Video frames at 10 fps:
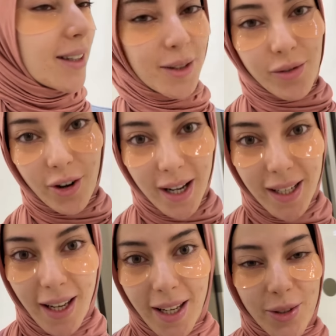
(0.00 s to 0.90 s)
is
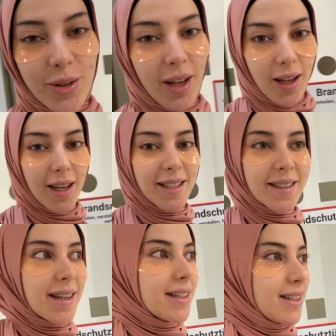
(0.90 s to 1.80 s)
Friday and today
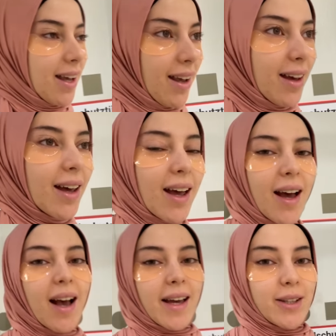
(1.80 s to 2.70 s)
is the day.
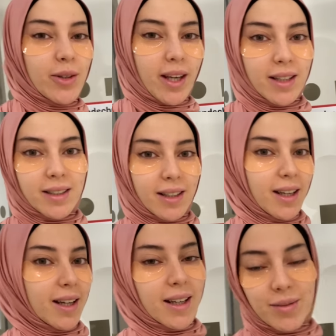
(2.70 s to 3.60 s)
As you can see,